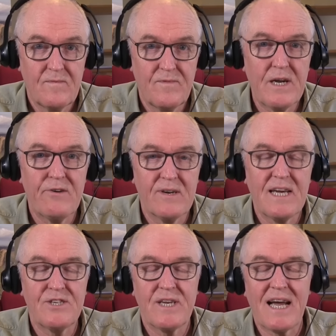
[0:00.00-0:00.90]

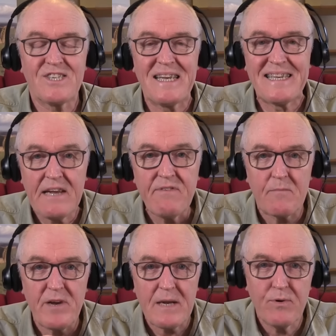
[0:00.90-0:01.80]
Variolation, actually
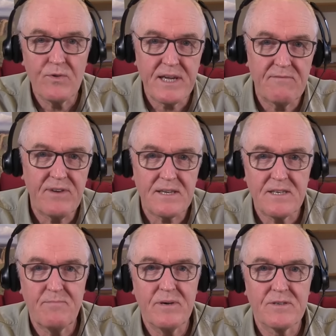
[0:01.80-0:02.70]
giving people the
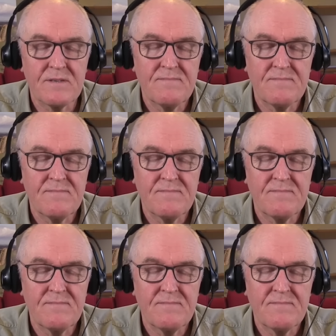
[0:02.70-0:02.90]
infected pus.